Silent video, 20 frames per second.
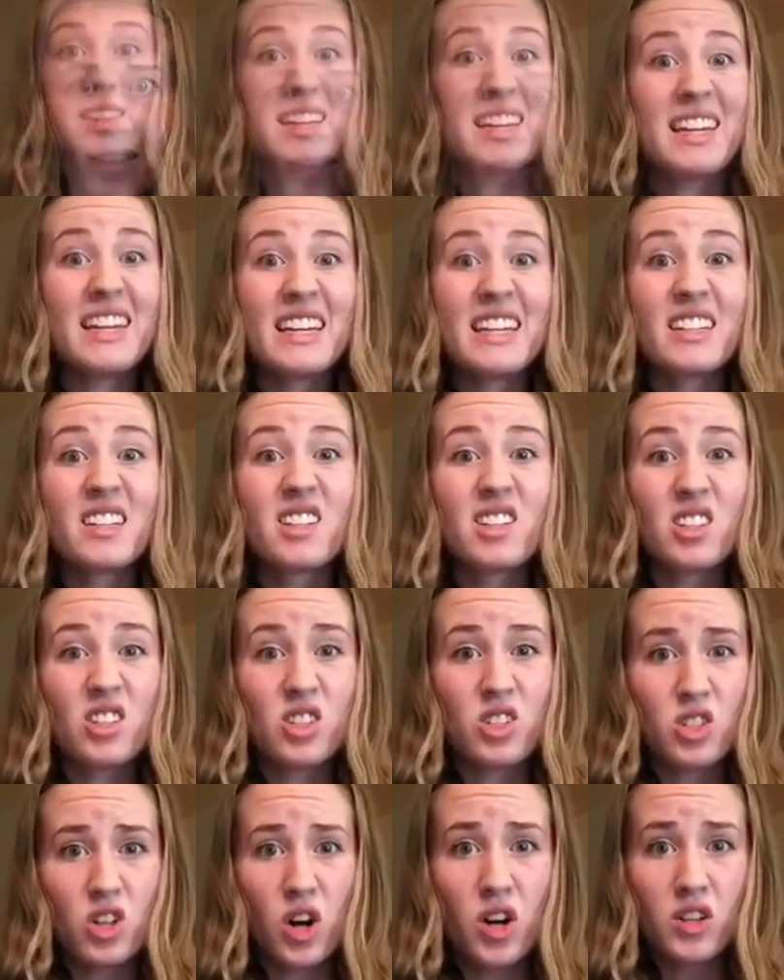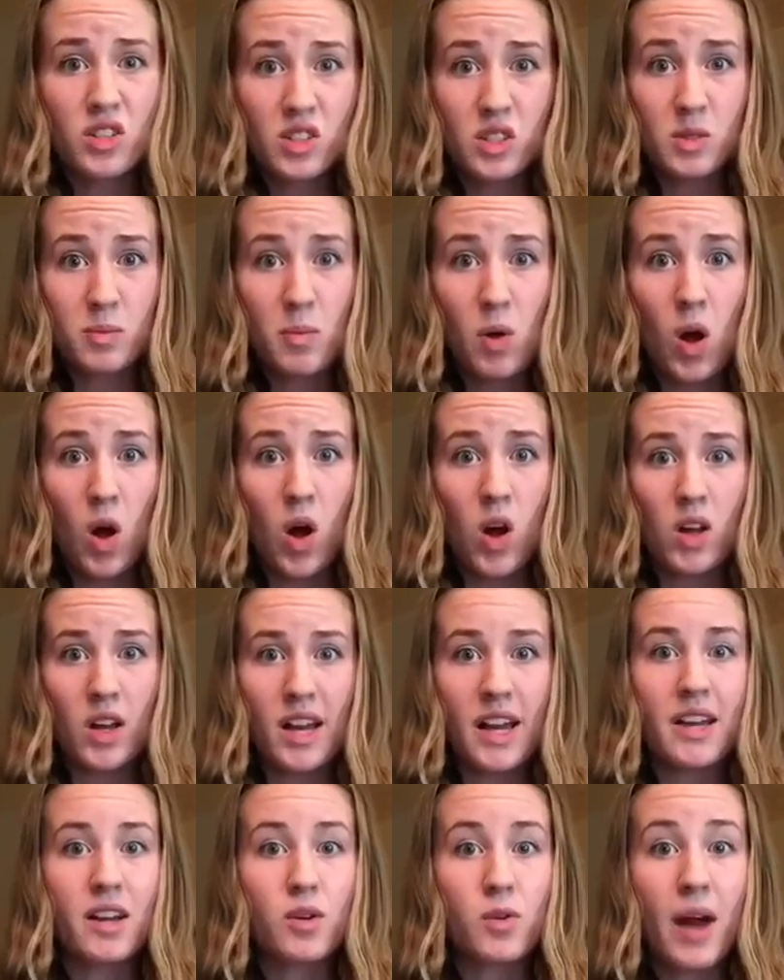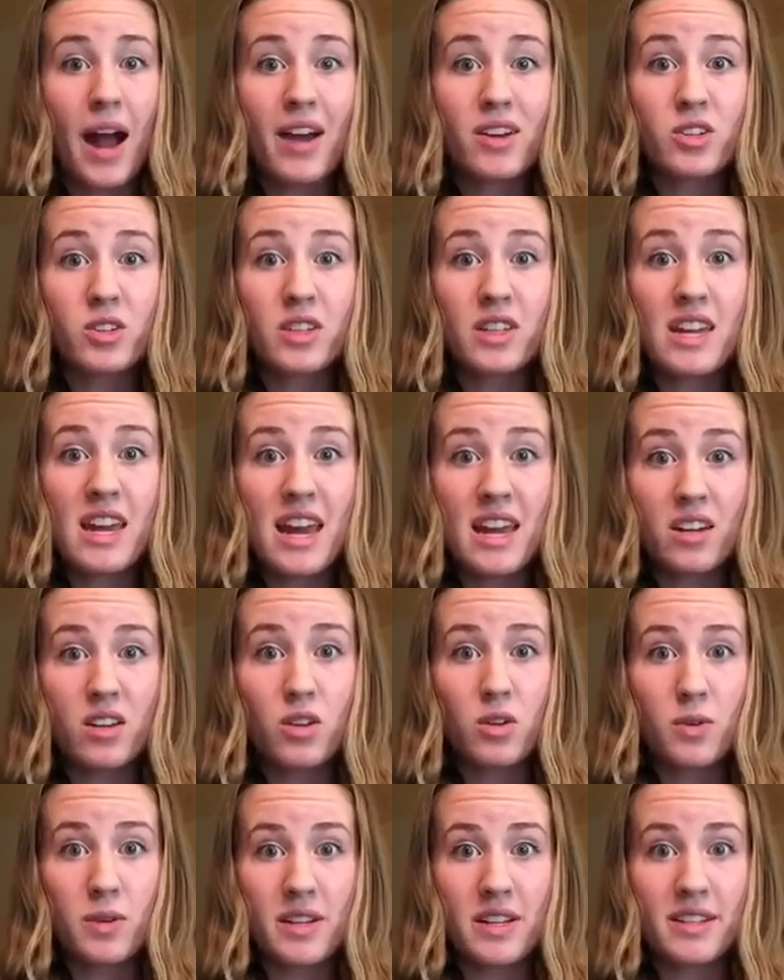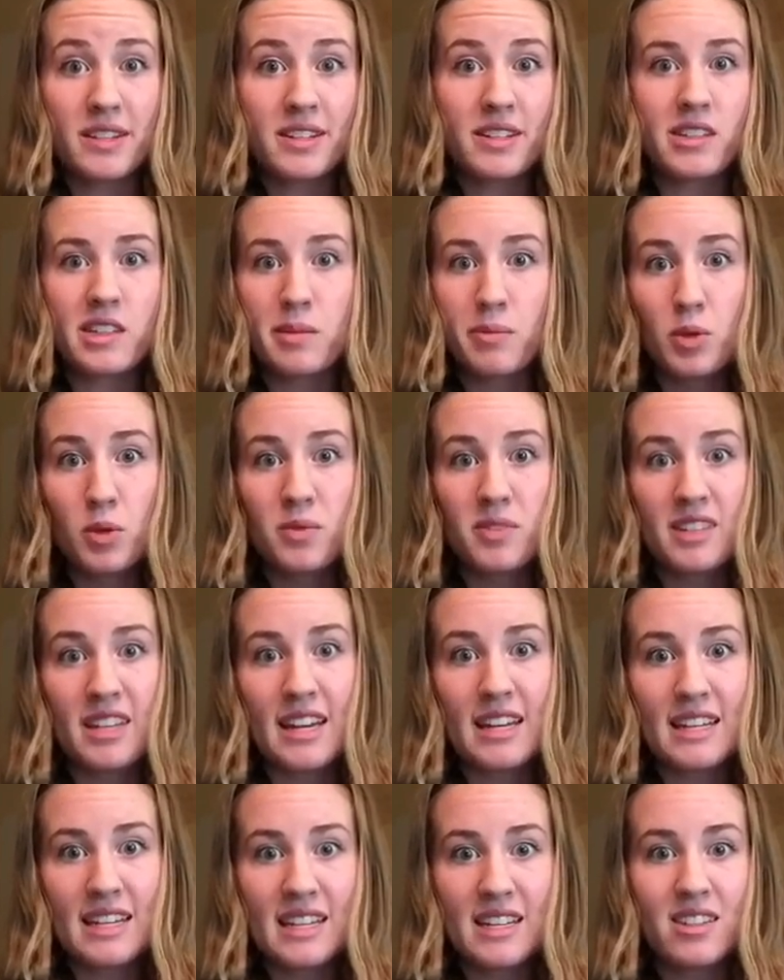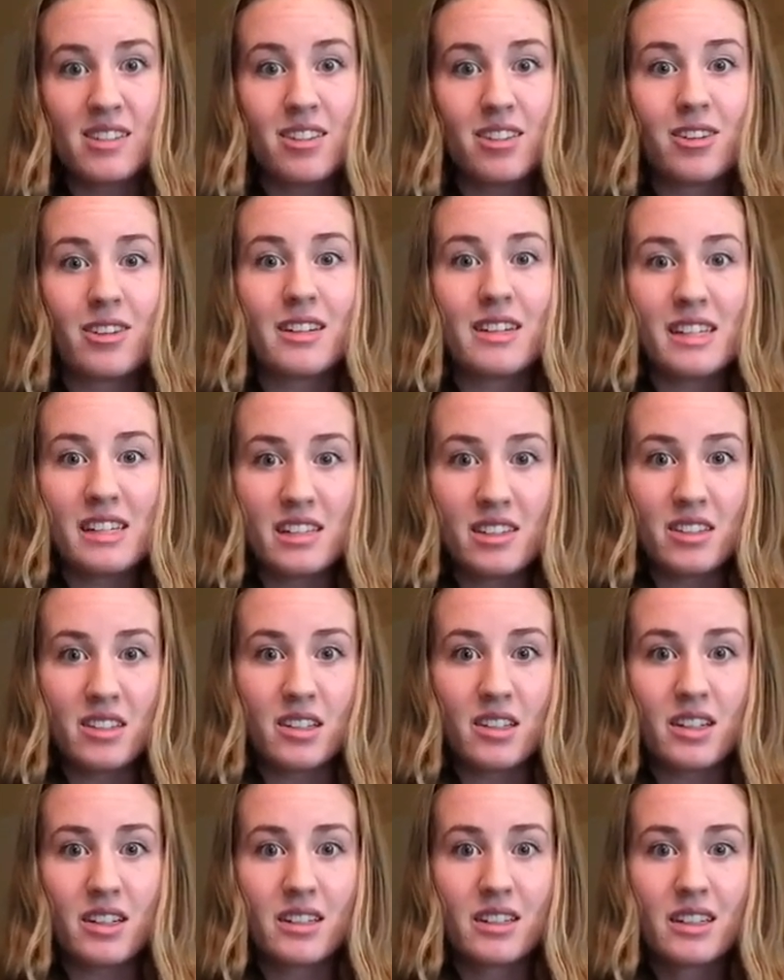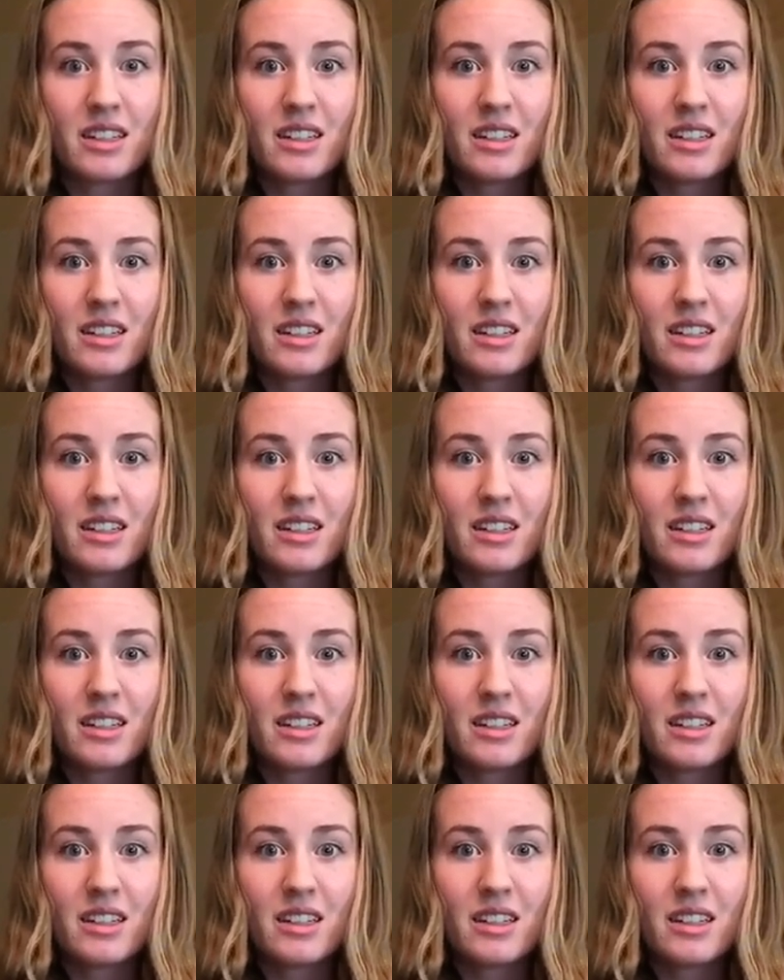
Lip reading: The key is to start small and gradually increase as the moves get easier and easier.